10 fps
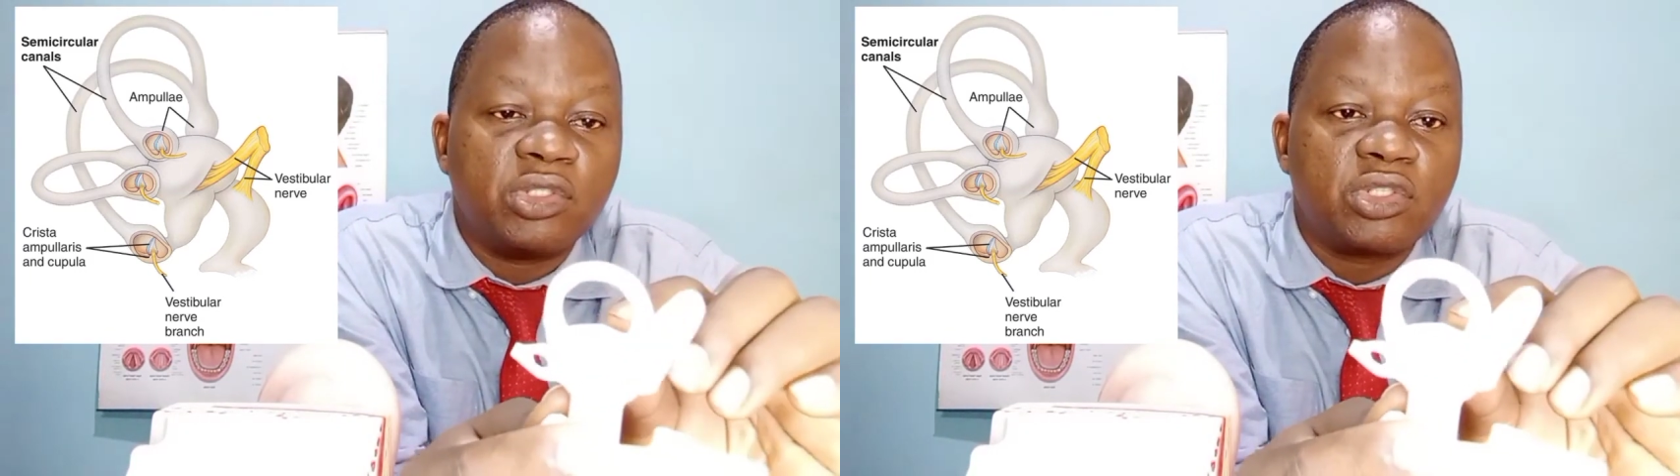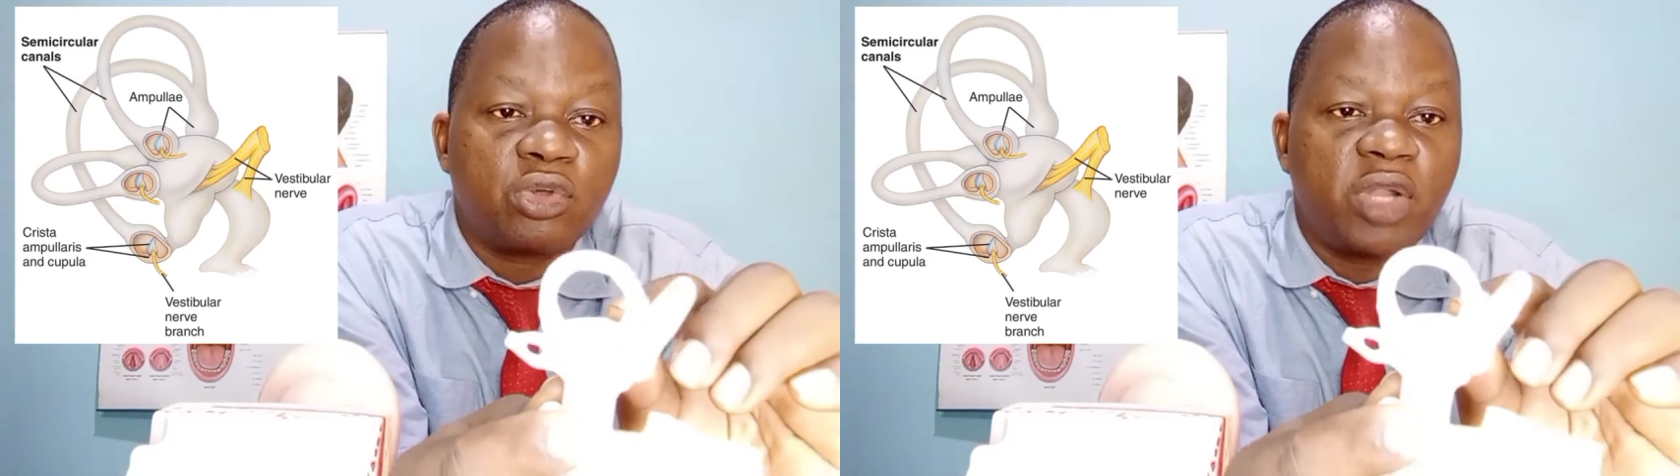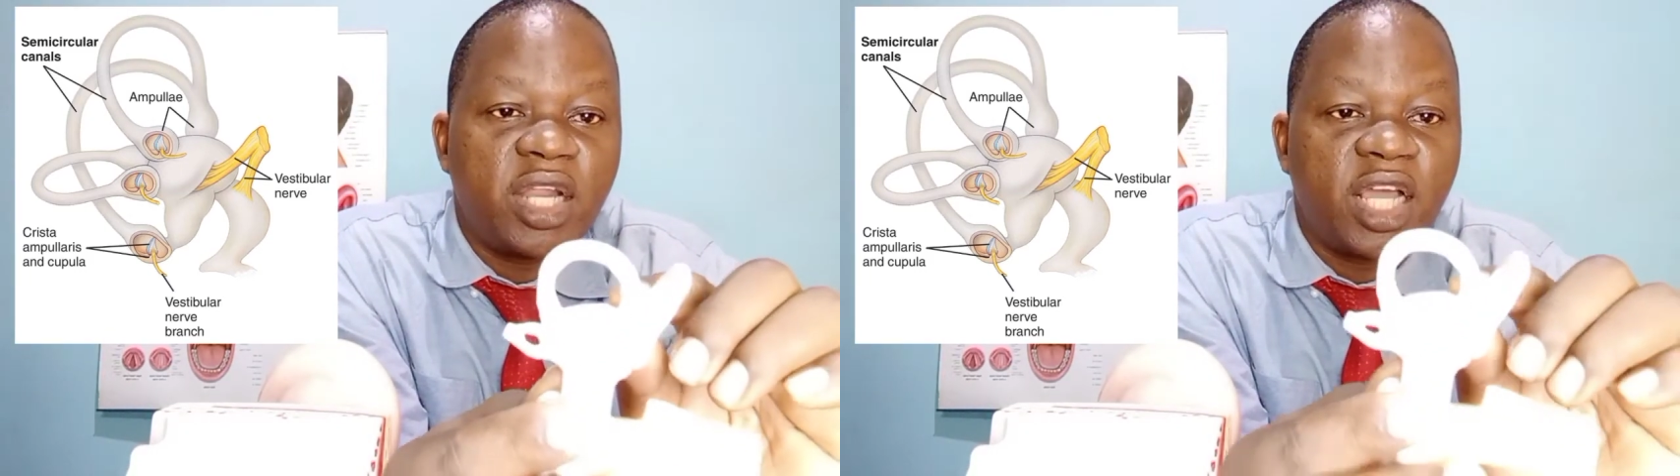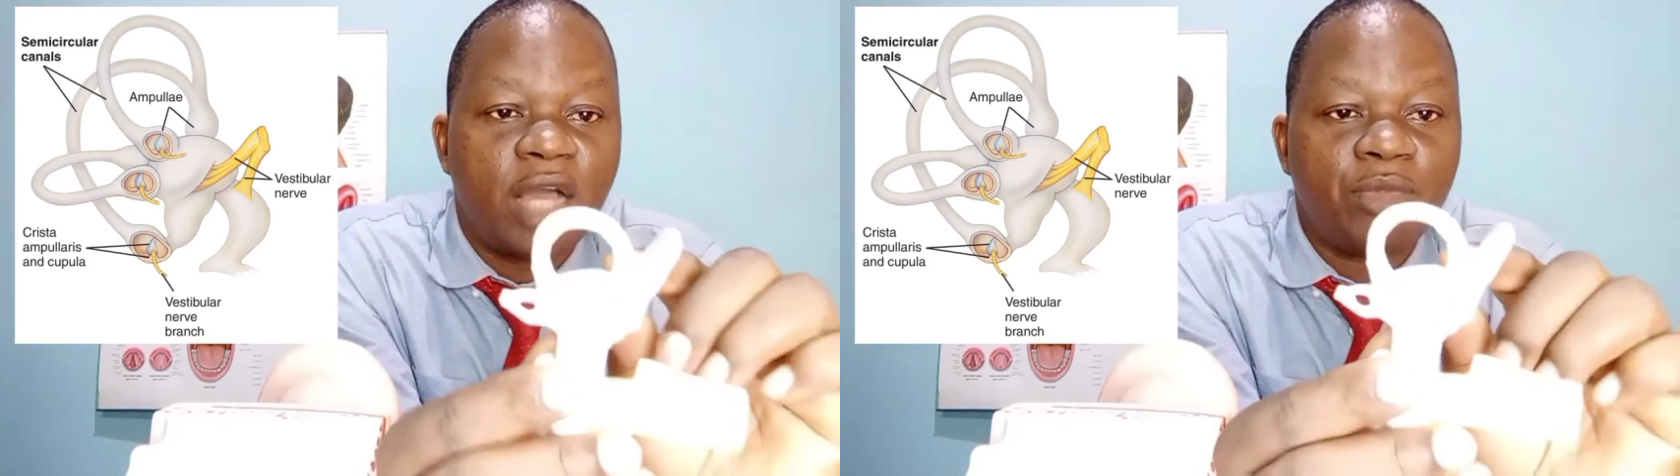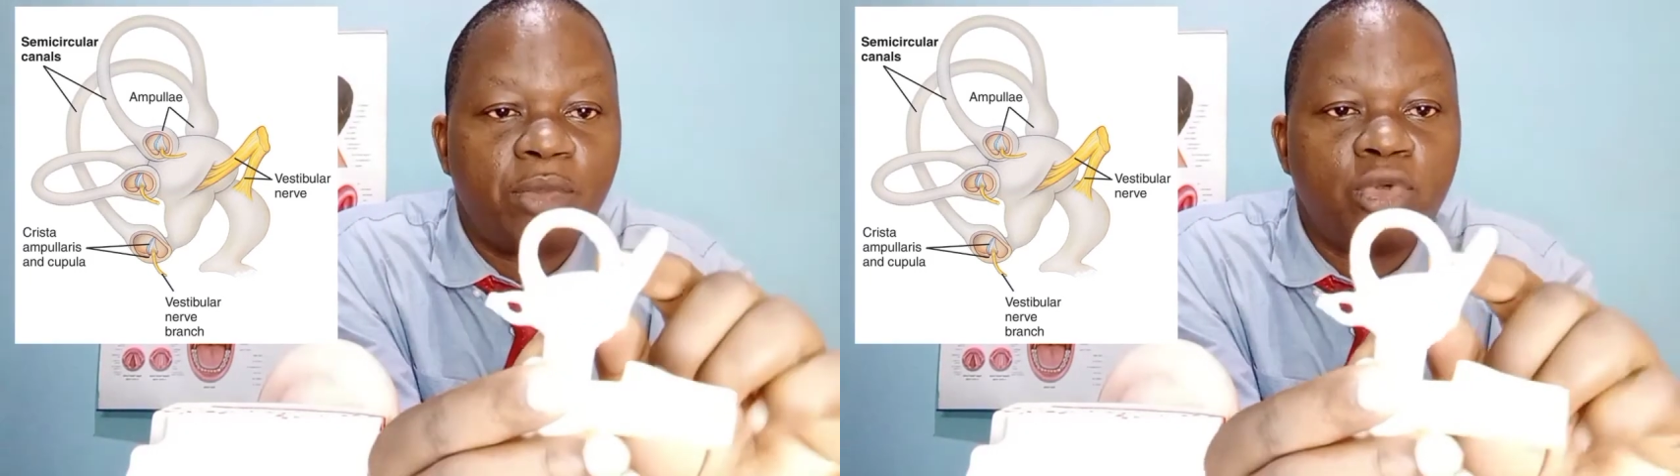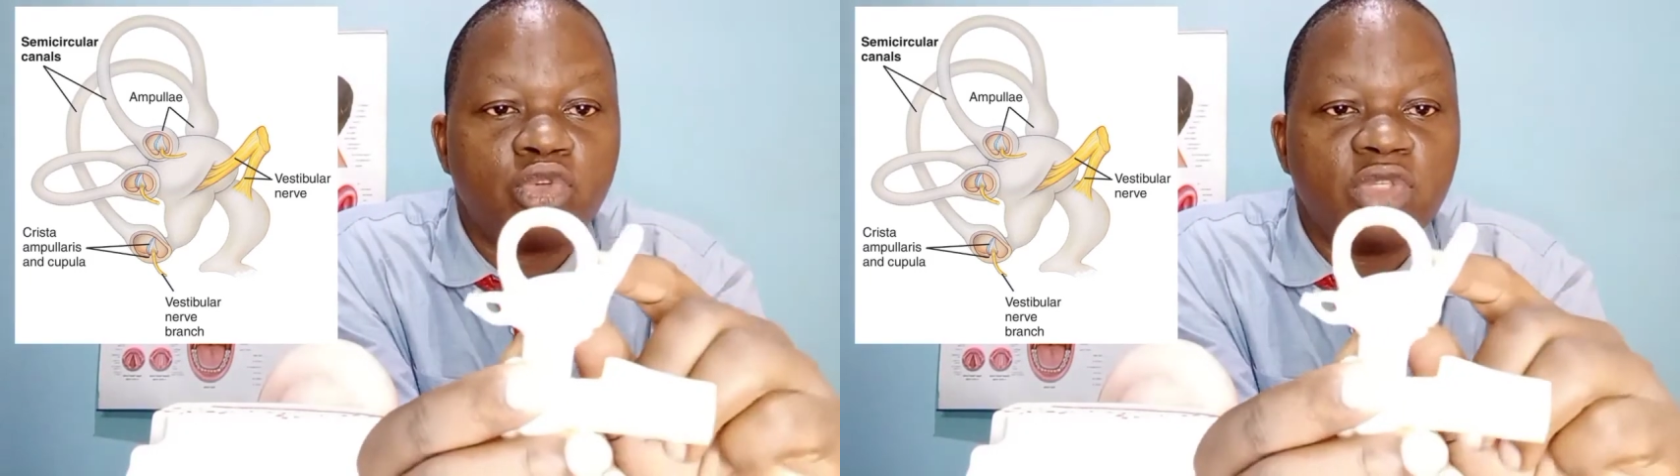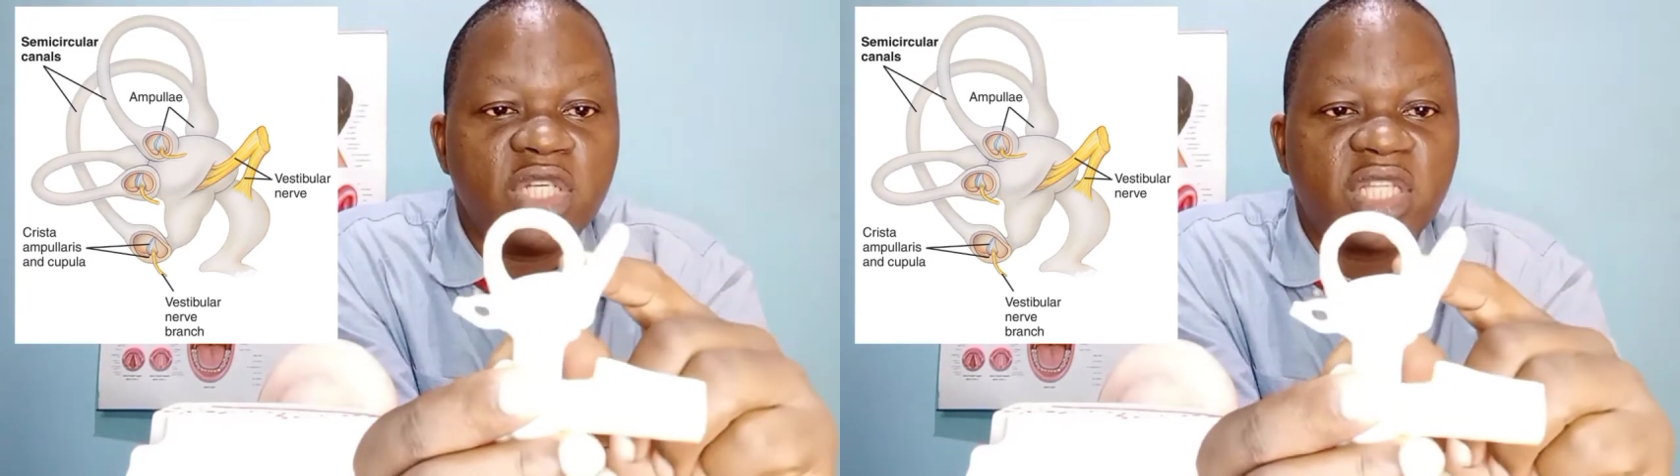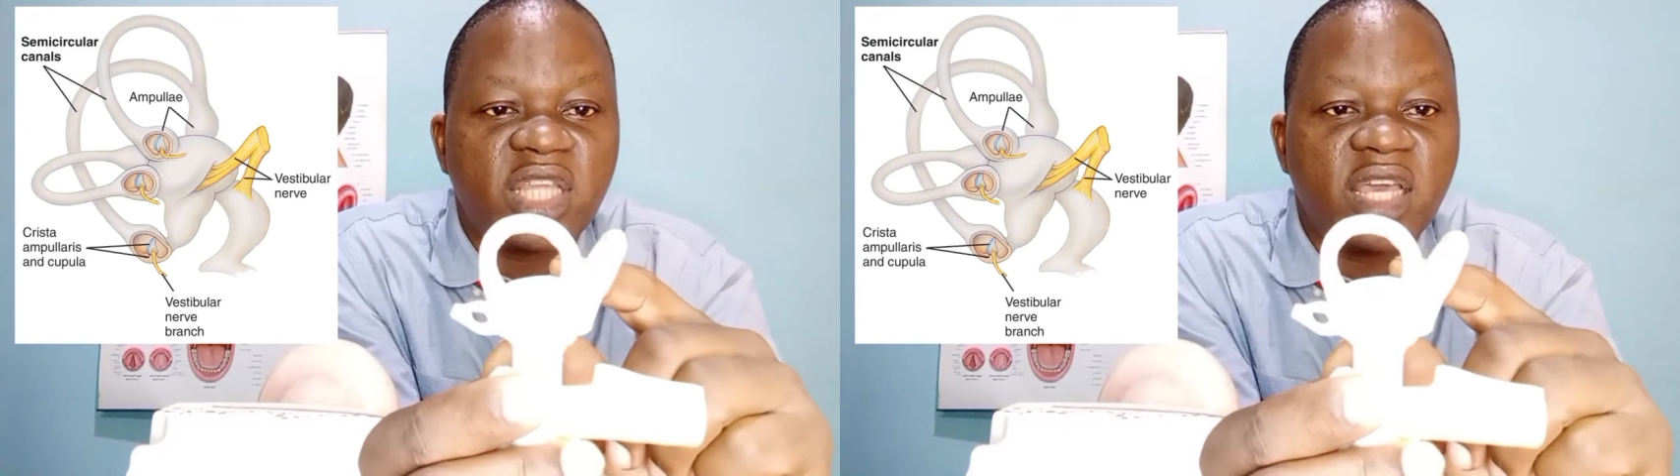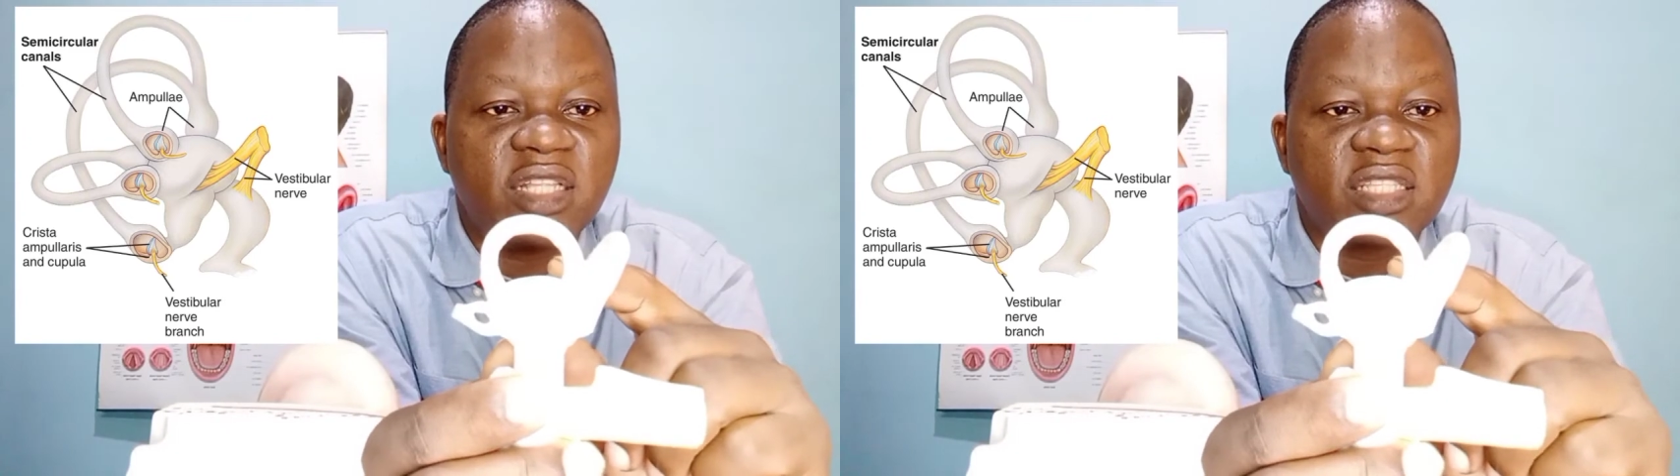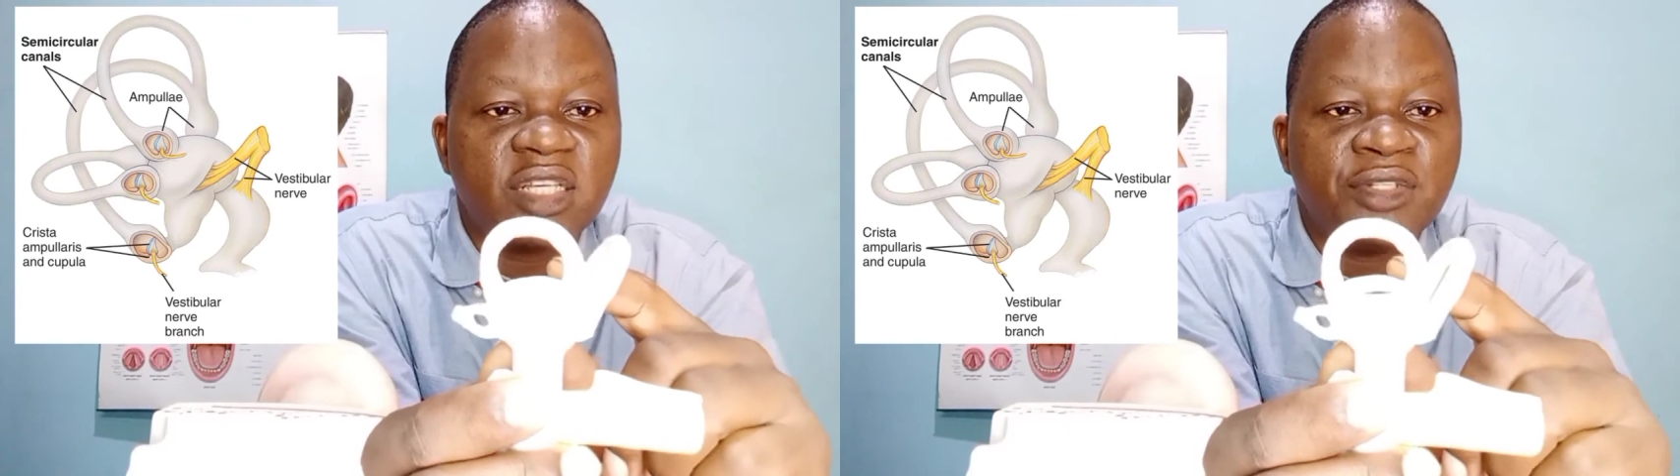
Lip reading: so that they can be able to dictate